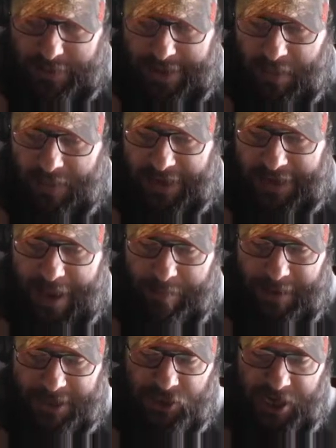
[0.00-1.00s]
Now that I got
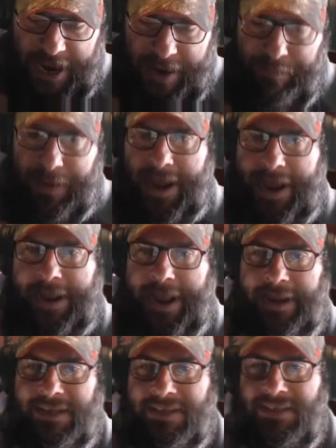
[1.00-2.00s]
my chat back,
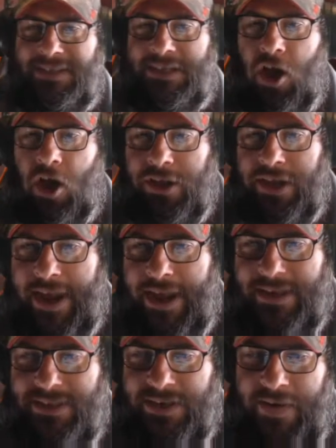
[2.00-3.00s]
I can see all you
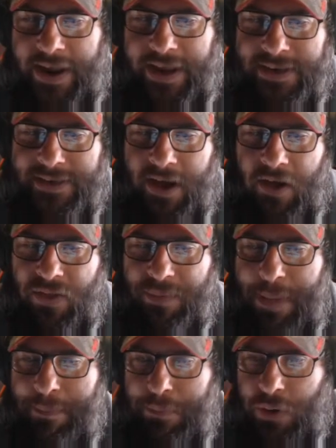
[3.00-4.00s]
guys here. I can tell the
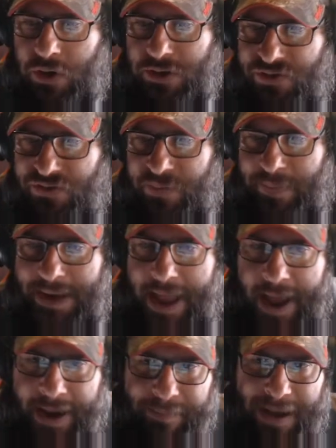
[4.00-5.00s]
members from the
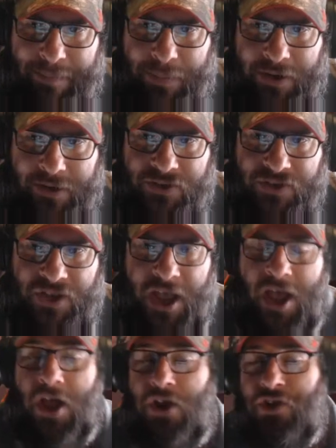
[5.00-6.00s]
non-members.
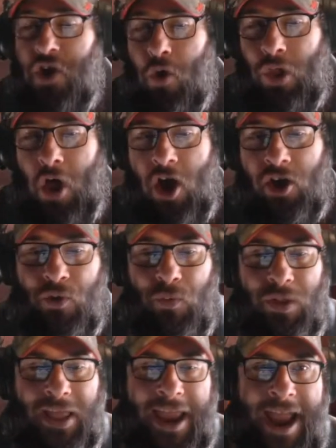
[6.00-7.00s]
No longer
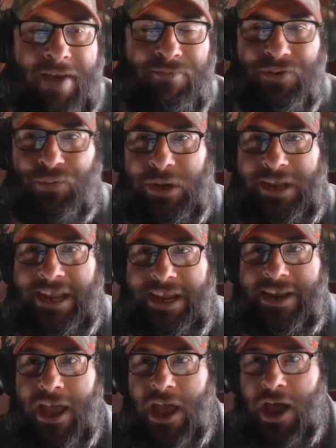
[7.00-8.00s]
will I have to
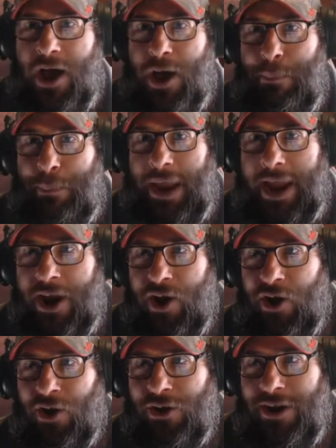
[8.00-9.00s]
read a
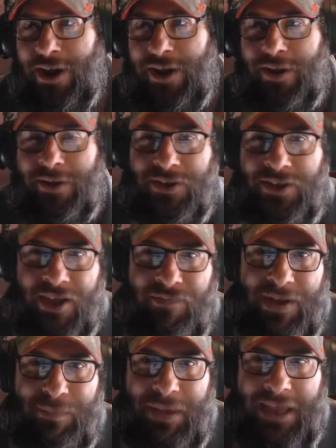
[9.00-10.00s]
pair
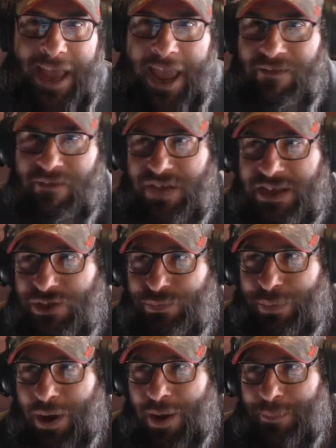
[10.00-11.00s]
giving me a fist
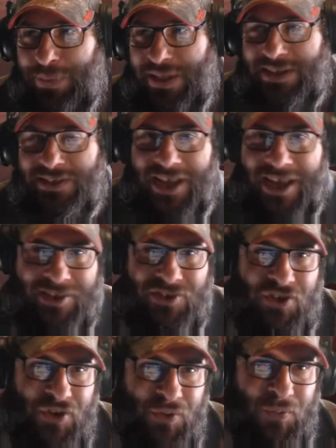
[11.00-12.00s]
bump that
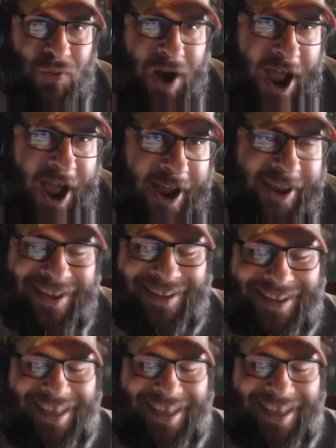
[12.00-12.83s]
says "you rock."